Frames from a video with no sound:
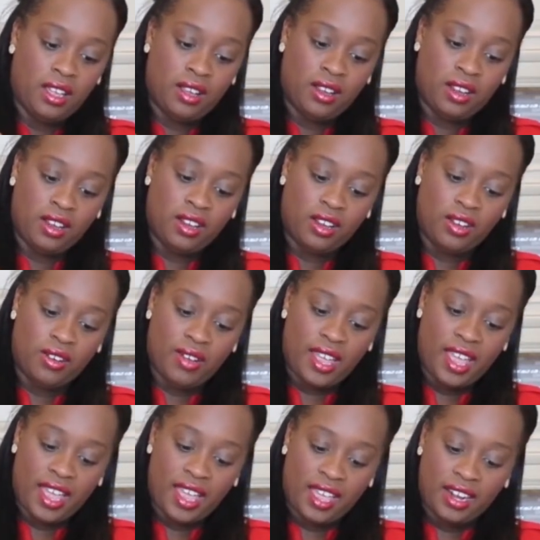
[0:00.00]
And go
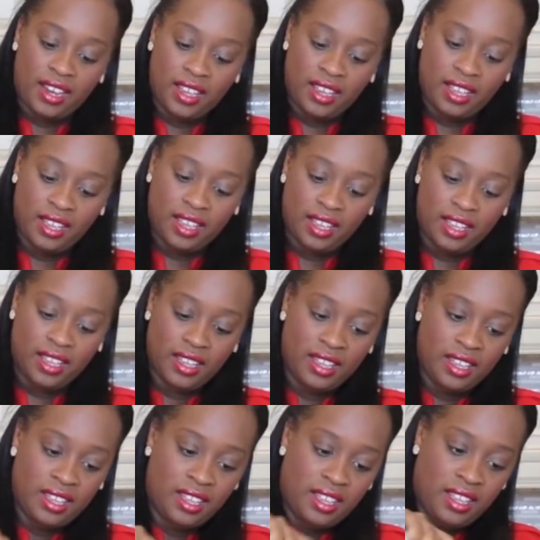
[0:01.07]
ahead
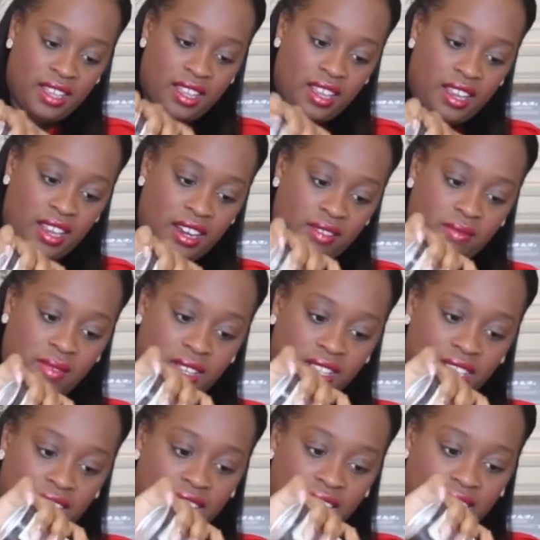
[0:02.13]
and really
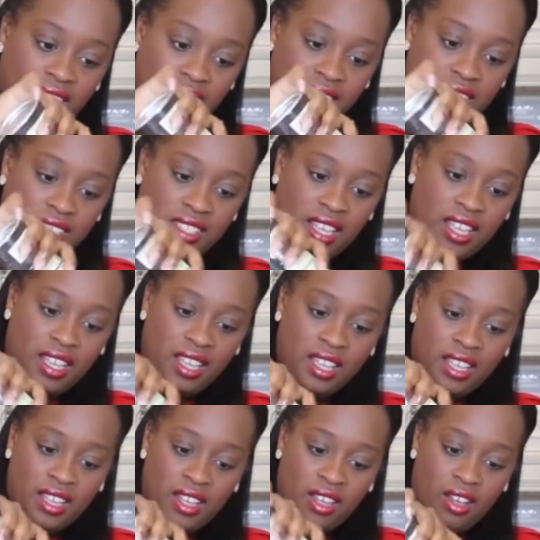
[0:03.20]
get this
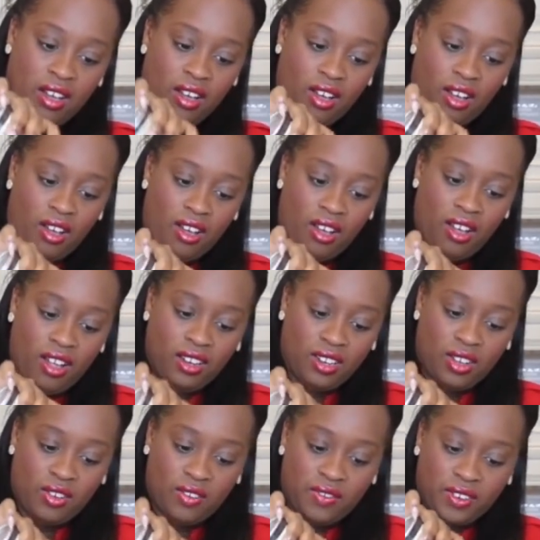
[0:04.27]
all
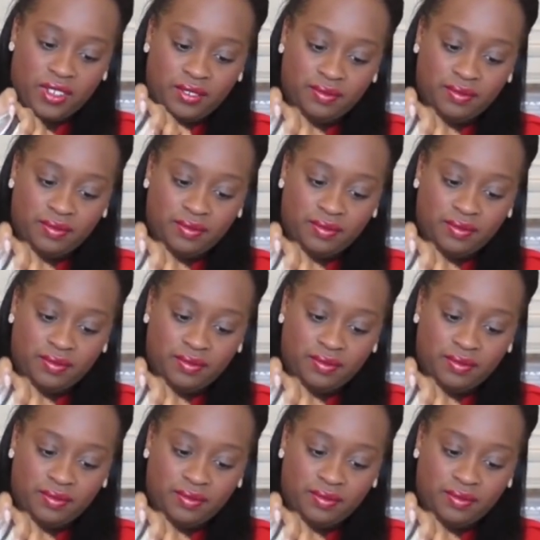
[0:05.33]
over.